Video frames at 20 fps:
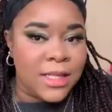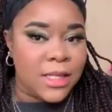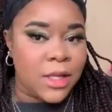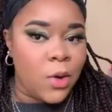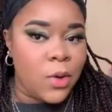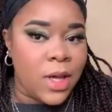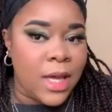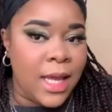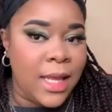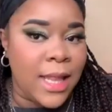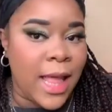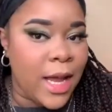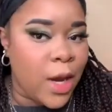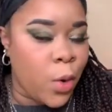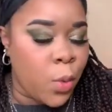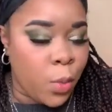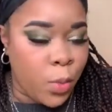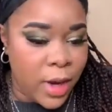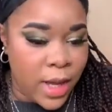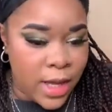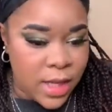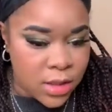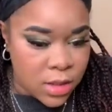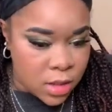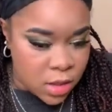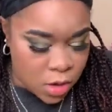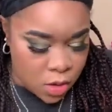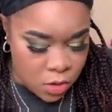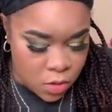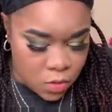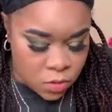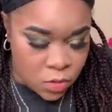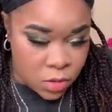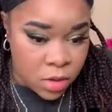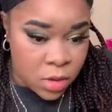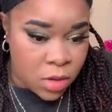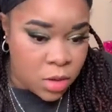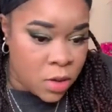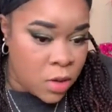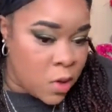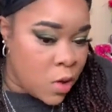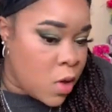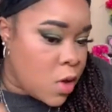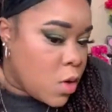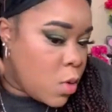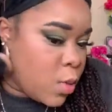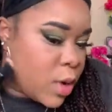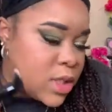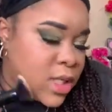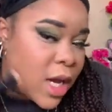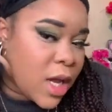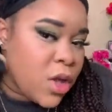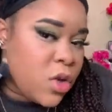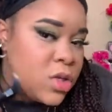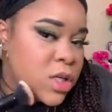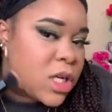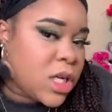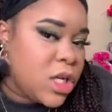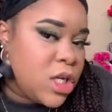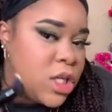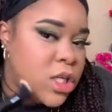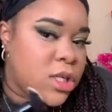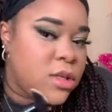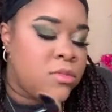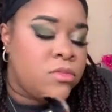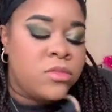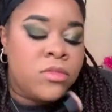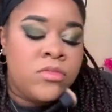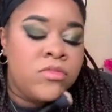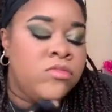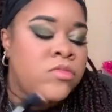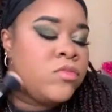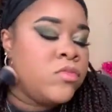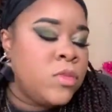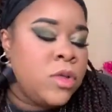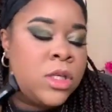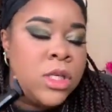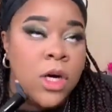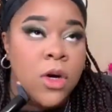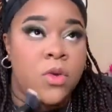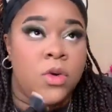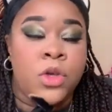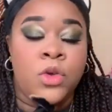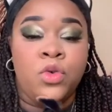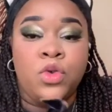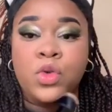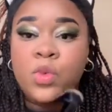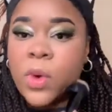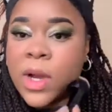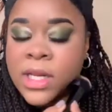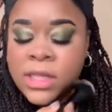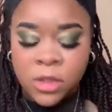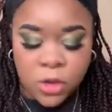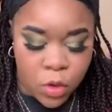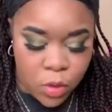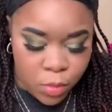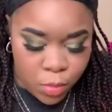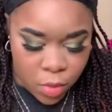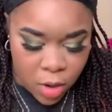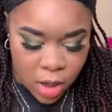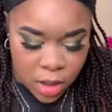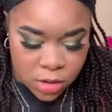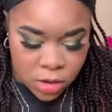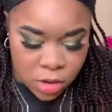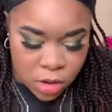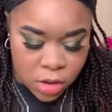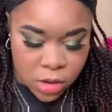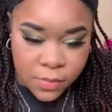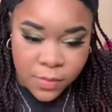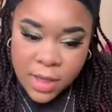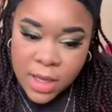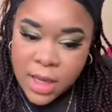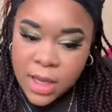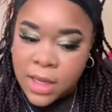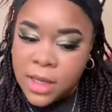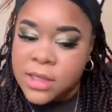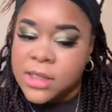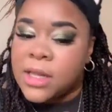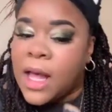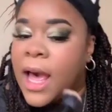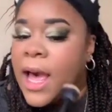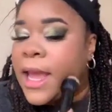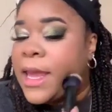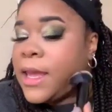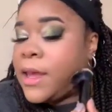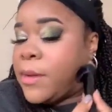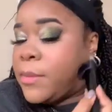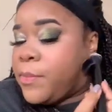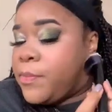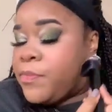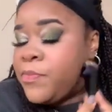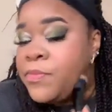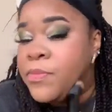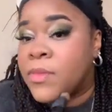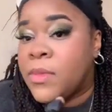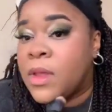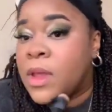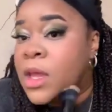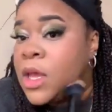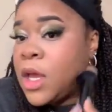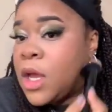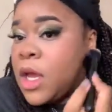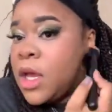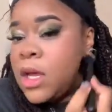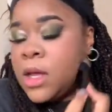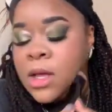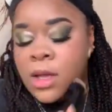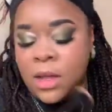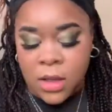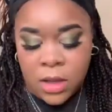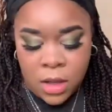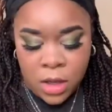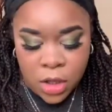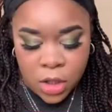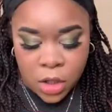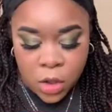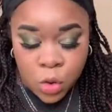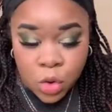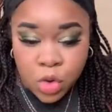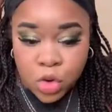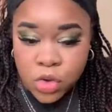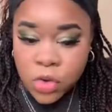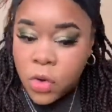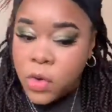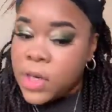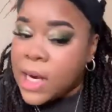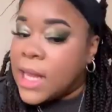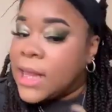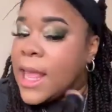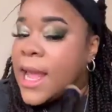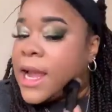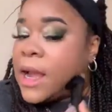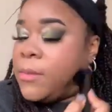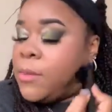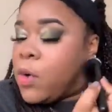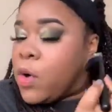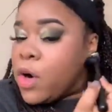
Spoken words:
low-key like a red tone, which I usually don't use red tone bronzers because I am neutral and I like a more